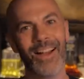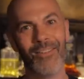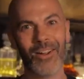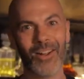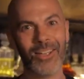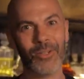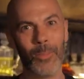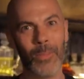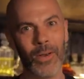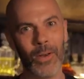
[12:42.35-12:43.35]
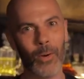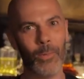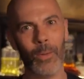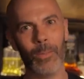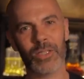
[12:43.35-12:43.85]
All right, guys, your
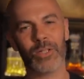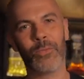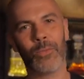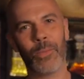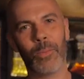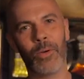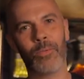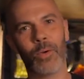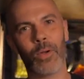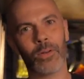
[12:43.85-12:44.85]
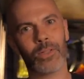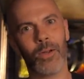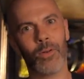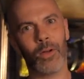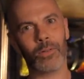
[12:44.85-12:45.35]
penultimate mission from the Bonneville
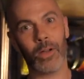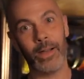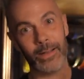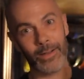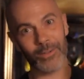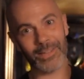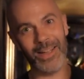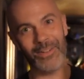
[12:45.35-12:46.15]
Cocktail Lockdown.